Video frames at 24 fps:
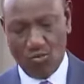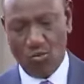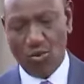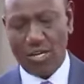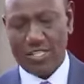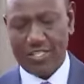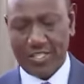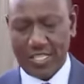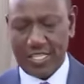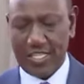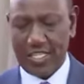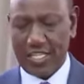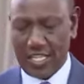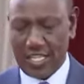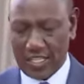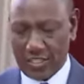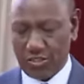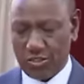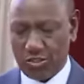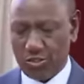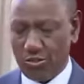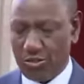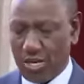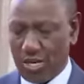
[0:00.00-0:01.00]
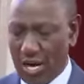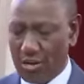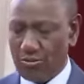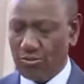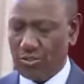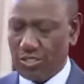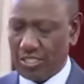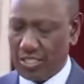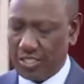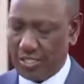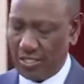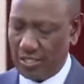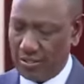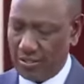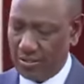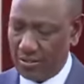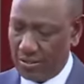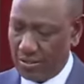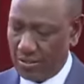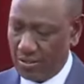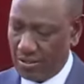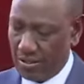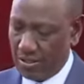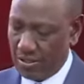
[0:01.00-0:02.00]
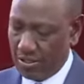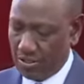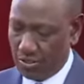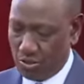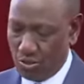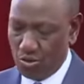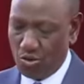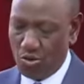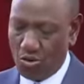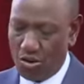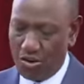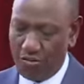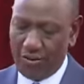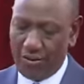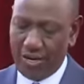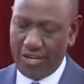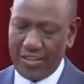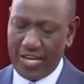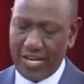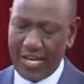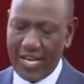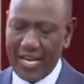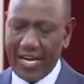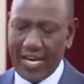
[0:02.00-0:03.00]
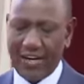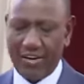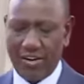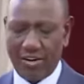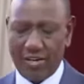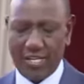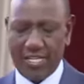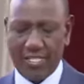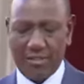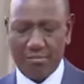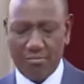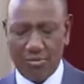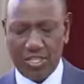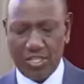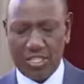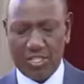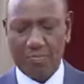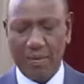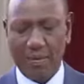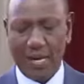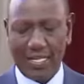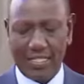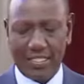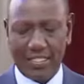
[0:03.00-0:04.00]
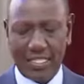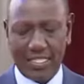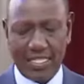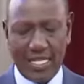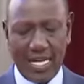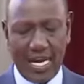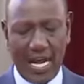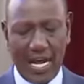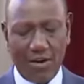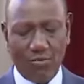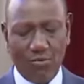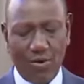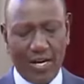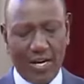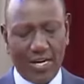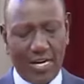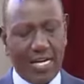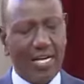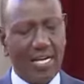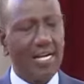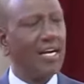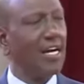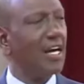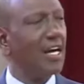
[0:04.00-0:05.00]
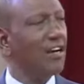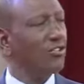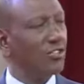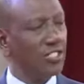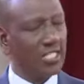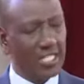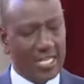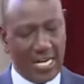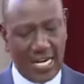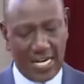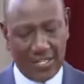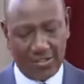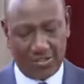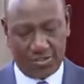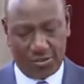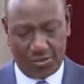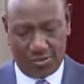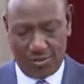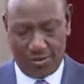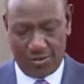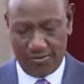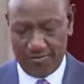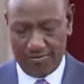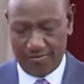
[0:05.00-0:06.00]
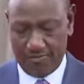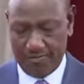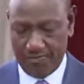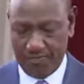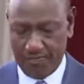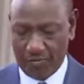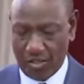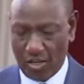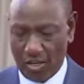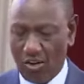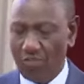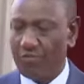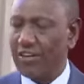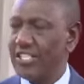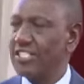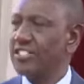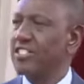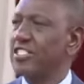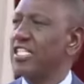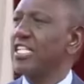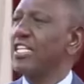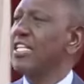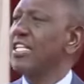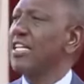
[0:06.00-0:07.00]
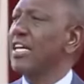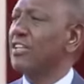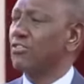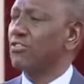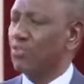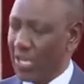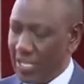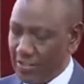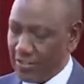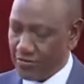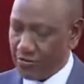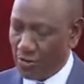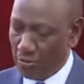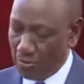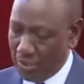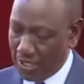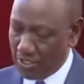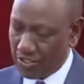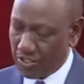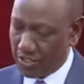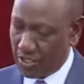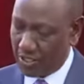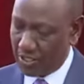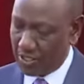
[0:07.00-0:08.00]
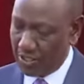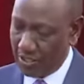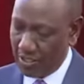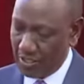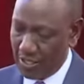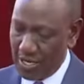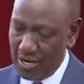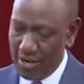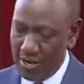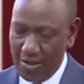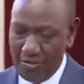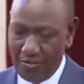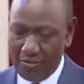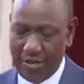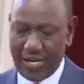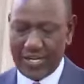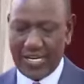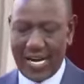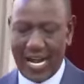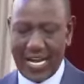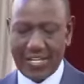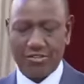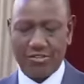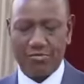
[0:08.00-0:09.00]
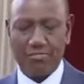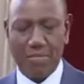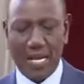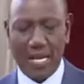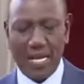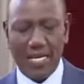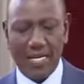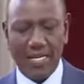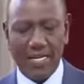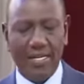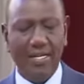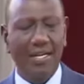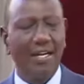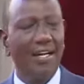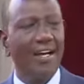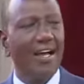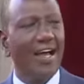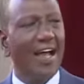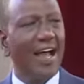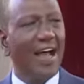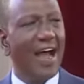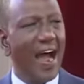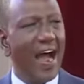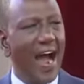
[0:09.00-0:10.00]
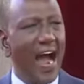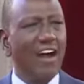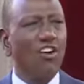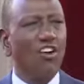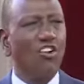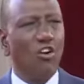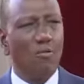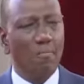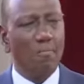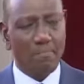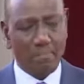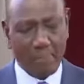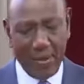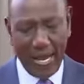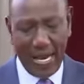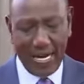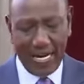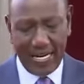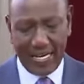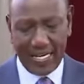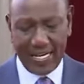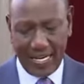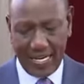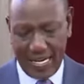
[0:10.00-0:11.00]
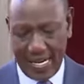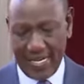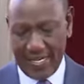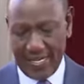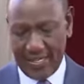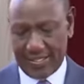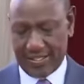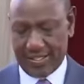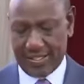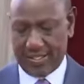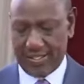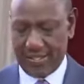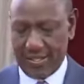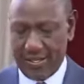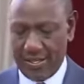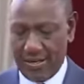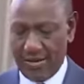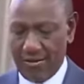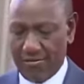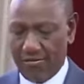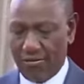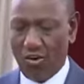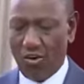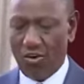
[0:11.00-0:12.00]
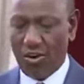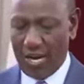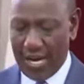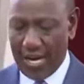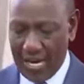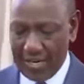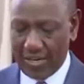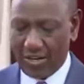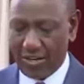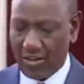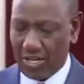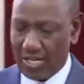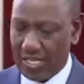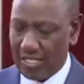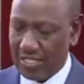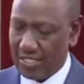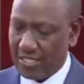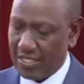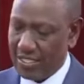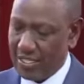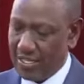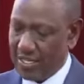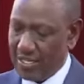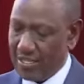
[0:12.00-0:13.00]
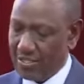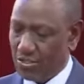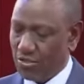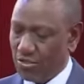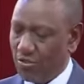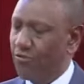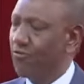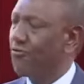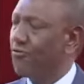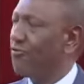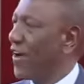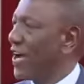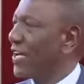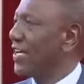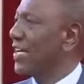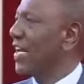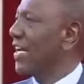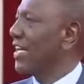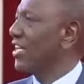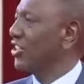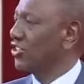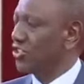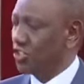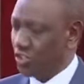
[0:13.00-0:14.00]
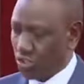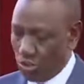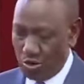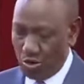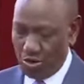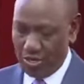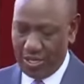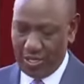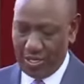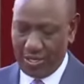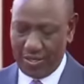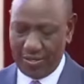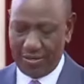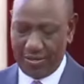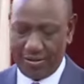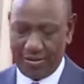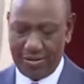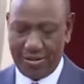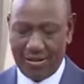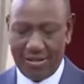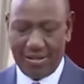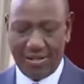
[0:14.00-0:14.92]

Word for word: Uasin Gishu County took over the Eldoret Municipality and Wareng County Council, overseeing a transformation that has made a compelling case for Eldoret to finally join